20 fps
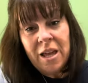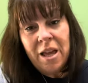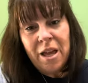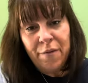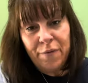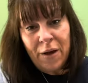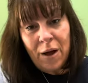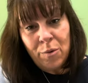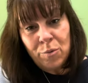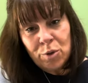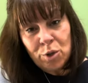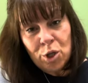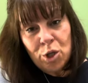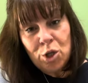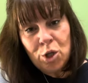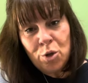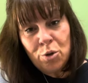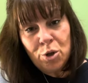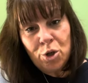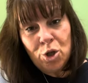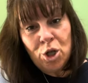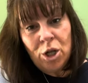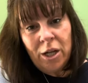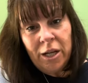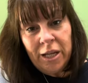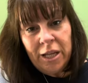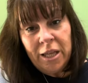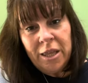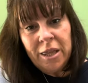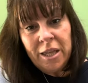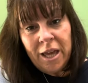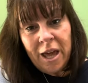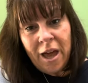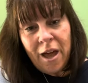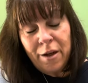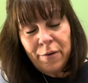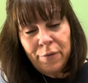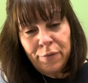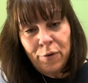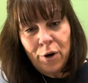if I was to do the chilli in the air
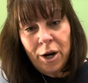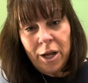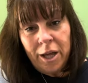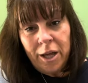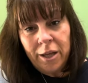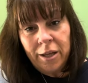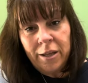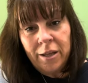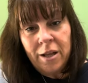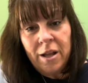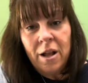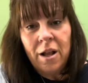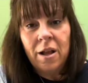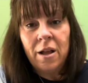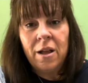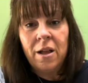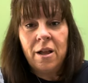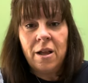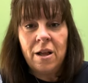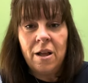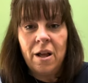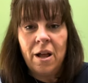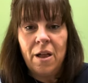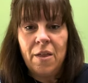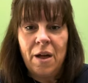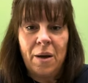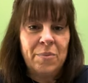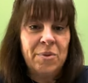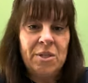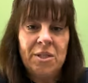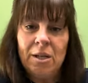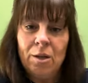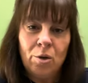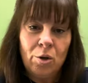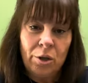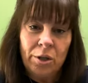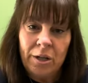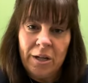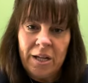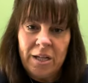fryer, I'm still
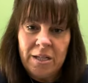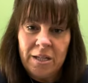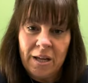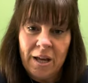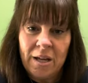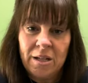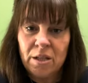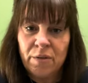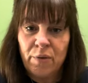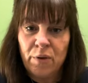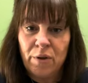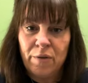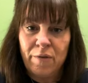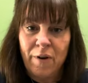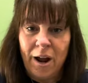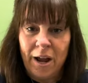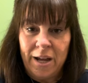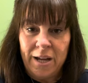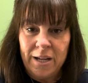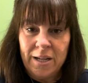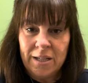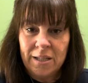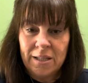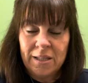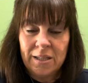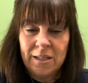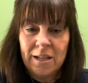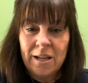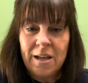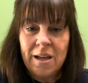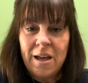going to need a gas for the rice.